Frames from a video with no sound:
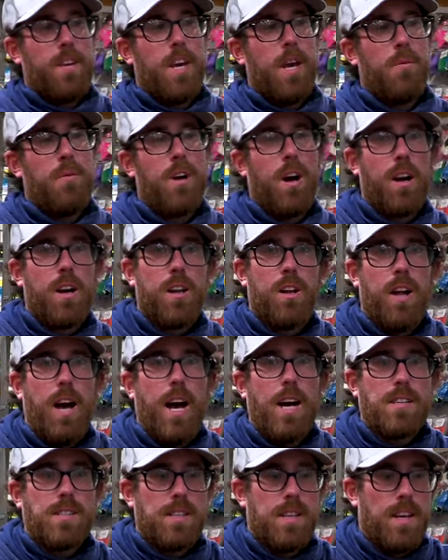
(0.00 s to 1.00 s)
Cape Cod
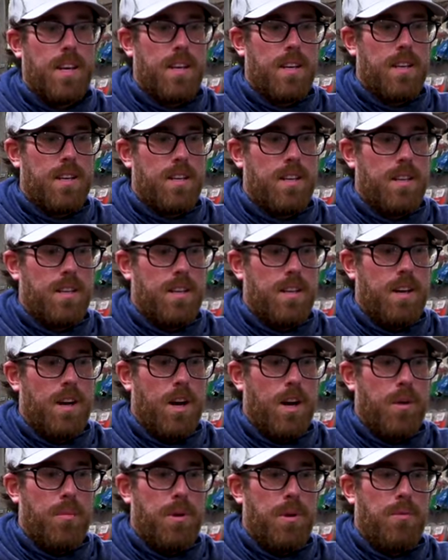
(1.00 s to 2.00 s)
Classic.
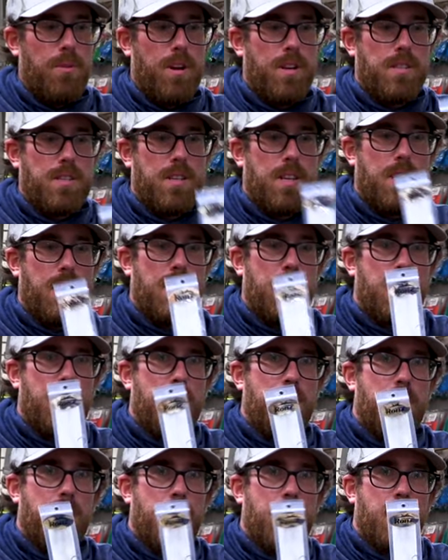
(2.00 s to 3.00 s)
R.I.P. Runzy.
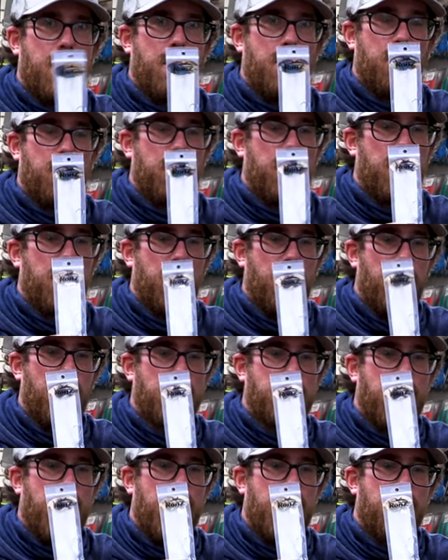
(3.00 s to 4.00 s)
The
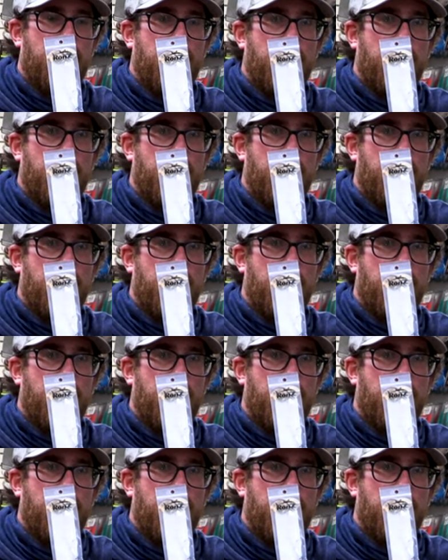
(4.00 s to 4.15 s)
little tiny